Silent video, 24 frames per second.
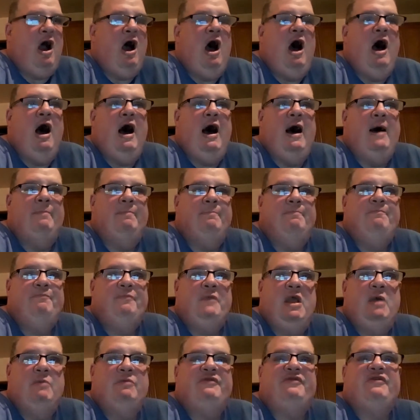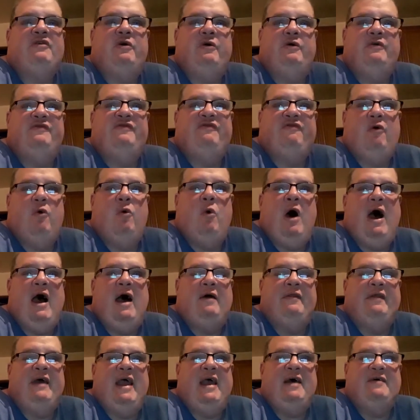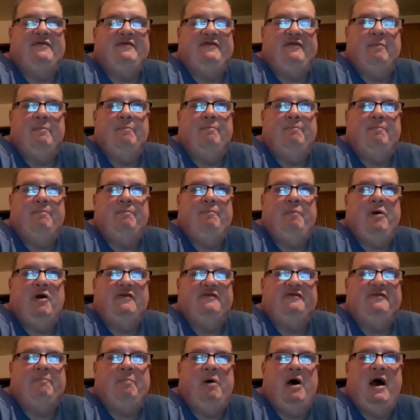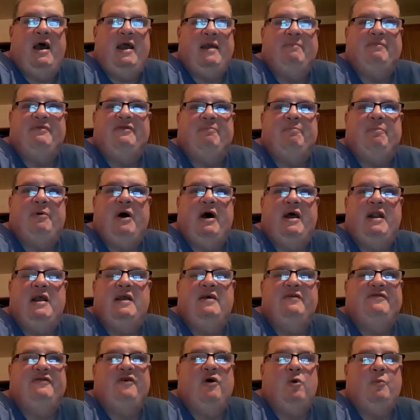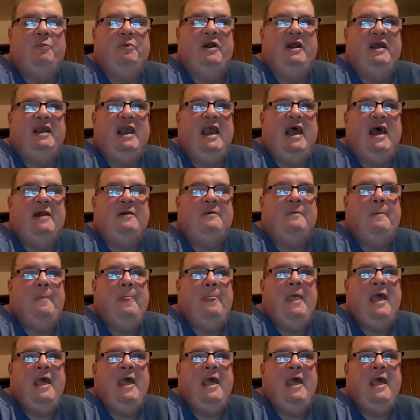It was closed for a while. They had some burst pipes, but it's open again.